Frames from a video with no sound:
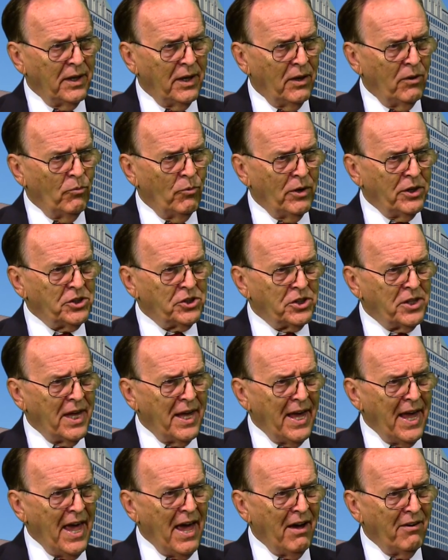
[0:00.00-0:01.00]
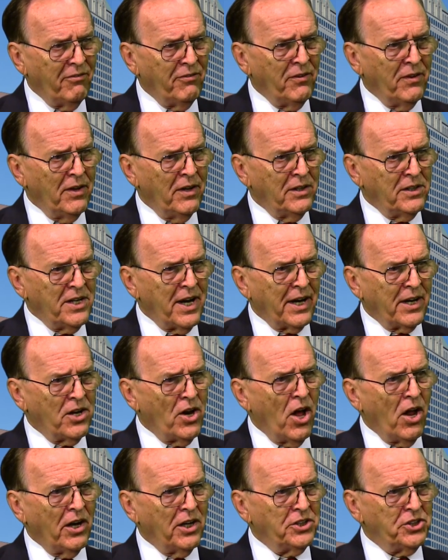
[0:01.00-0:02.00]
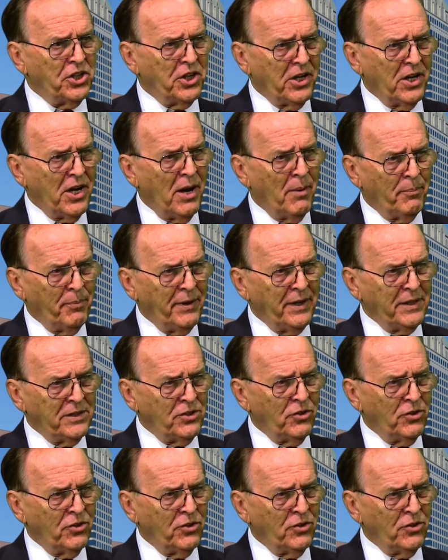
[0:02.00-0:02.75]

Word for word: in which they have technology companies